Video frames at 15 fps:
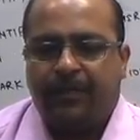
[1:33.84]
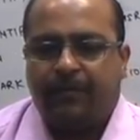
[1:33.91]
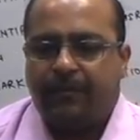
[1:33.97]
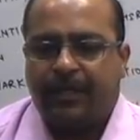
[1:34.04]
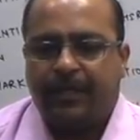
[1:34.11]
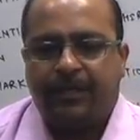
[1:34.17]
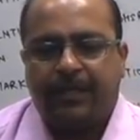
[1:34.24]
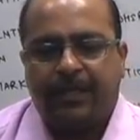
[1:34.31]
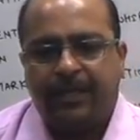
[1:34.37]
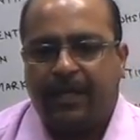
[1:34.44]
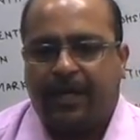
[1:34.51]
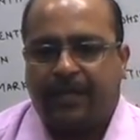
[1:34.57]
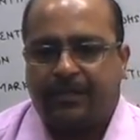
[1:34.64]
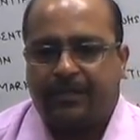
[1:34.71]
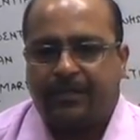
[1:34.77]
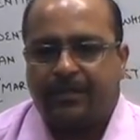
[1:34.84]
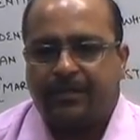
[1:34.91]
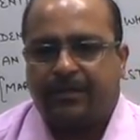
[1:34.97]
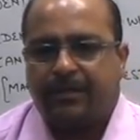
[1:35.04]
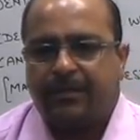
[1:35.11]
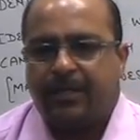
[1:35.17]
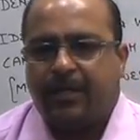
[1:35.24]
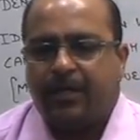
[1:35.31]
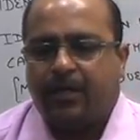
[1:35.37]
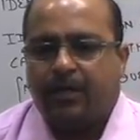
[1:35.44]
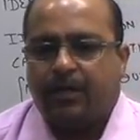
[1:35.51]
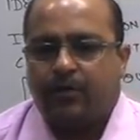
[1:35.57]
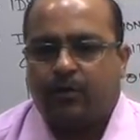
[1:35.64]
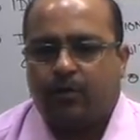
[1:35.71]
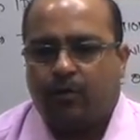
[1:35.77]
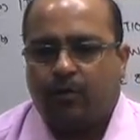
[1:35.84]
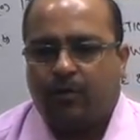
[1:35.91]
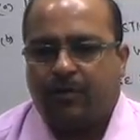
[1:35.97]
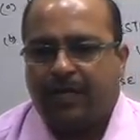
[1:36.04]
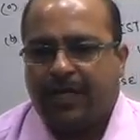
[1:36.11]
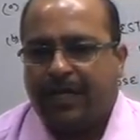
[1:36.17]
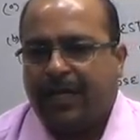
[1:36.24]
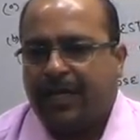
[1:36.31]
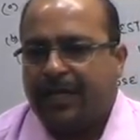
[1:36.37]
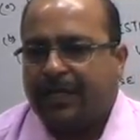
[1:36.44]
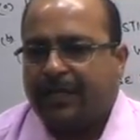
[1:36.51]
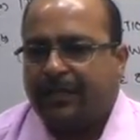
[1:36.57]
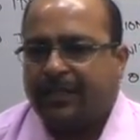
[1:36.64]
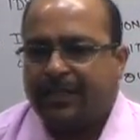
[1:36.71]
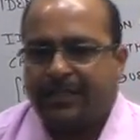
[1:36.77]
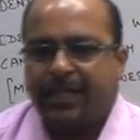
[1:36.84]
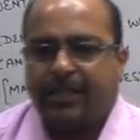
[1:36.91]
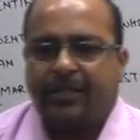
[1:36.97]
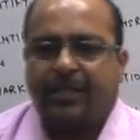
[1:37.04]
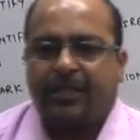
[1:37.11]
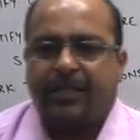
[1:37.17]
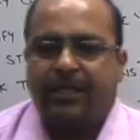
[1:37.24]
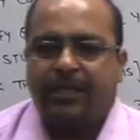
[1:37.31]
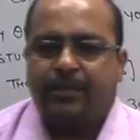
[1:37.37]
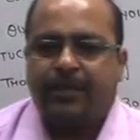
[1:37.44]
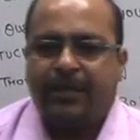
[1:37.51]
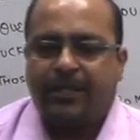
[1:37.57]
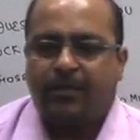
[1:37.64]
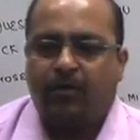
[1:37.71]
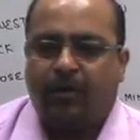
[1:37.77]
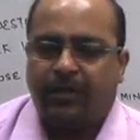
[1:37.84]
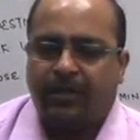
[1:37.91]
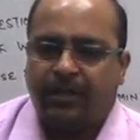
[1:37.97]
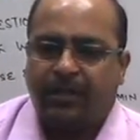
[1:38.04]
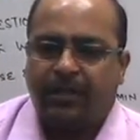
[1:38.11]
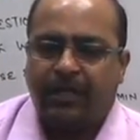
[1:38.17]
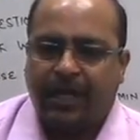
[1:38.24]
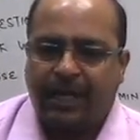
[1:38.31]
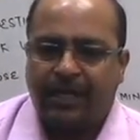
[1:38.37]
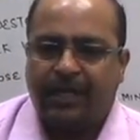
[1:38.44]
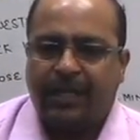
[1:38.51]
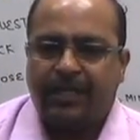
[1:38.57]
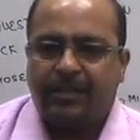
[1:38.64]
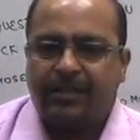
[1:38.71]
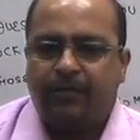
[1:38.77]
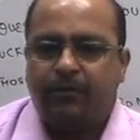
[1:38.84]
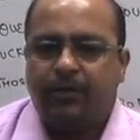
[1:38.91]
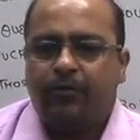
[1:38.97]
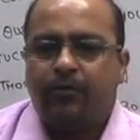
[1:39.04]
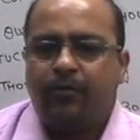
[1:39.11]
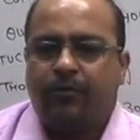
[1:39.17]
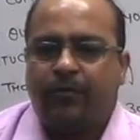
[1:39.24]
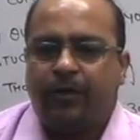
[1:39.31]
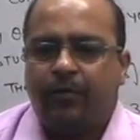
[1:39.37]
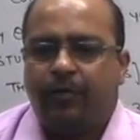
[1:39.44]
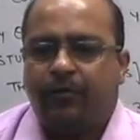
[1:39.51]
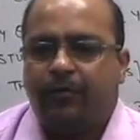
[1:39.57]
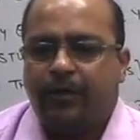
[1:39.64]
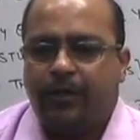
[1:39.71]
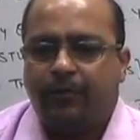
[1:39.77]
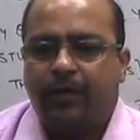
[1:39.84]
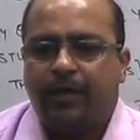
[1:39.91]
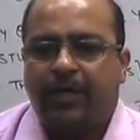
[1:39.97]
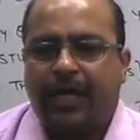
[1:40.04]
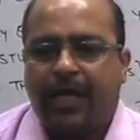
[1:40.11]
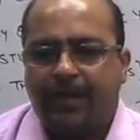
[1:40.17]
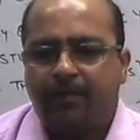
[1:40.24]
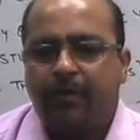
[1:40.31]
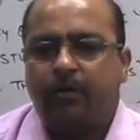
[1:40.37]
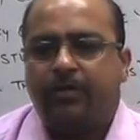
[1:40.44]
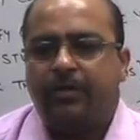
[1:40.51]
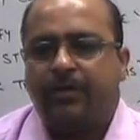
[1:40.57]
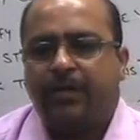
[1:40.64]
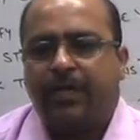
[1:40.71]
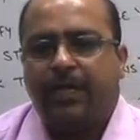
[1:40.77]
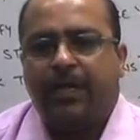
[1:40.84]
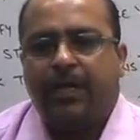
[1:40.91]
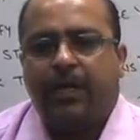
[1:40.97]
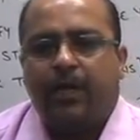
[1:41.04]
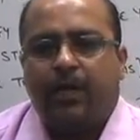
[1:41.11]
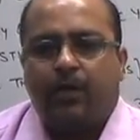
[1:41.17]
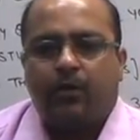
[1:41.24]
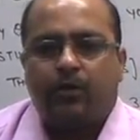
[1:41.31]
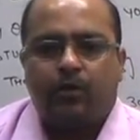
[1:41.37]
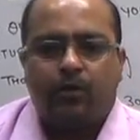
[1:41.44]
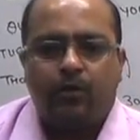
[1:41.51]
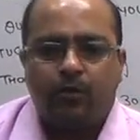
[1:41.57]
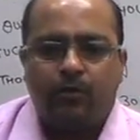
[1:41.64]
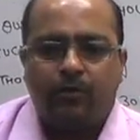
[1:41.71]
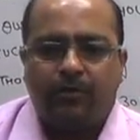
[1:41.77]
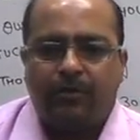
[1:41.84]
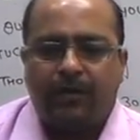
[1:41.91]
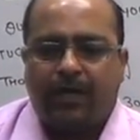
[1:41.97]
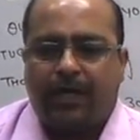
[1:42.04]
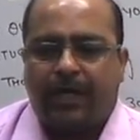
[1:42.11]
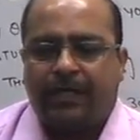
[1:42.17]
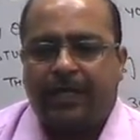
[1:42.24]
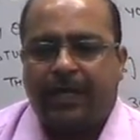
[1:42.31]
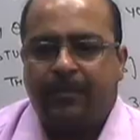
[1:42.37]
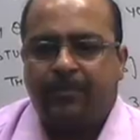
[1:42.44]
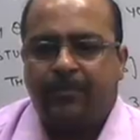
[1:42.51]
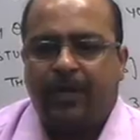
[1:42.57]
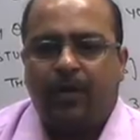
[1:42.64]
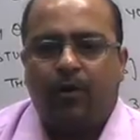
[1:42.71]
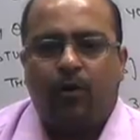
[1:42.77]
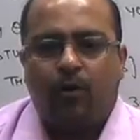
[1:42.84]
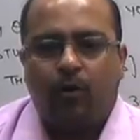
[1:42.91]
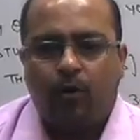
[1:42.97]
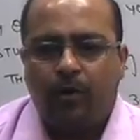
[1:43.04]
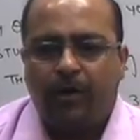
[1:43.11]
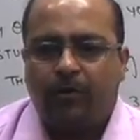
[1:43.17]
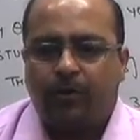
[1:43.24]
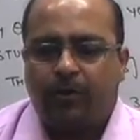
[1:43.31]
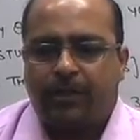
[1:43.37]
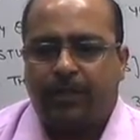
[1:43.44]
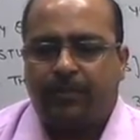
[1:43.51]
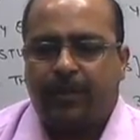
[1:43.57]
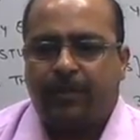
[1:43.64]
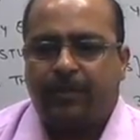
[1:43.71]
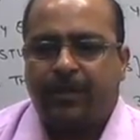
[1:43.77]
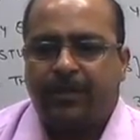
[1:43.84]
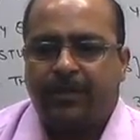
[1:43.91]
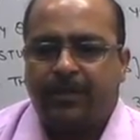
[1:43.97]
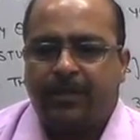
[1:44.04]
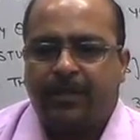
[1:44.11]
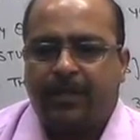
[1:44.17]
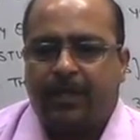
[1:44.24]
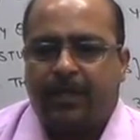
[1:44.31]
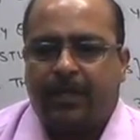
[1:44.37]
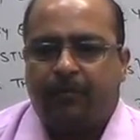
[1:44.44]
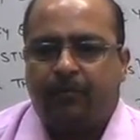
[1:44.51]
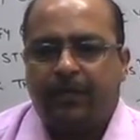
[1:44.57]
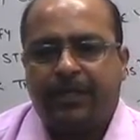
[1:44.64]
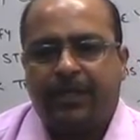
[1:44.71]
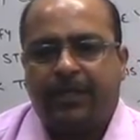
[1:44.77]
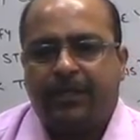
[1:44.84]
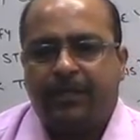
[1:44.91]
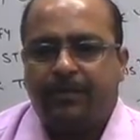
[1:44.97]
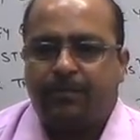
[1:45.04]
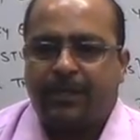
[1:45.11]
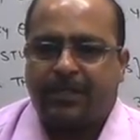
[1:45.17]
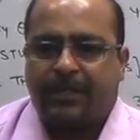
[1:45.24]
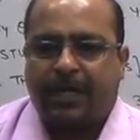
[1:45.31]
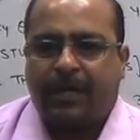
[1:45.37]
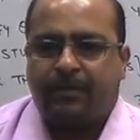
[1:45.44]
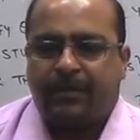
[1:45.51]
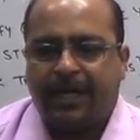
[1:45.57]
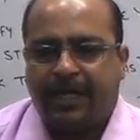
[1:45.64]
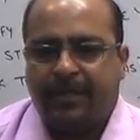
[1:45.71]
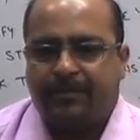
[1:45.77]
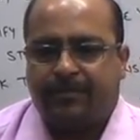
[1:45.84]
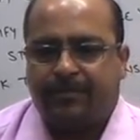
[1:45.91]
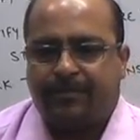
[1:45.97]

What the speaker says: within 3 hours. So this session is based on the guidelines which will help you to attempt whole question paper within a prescribed time.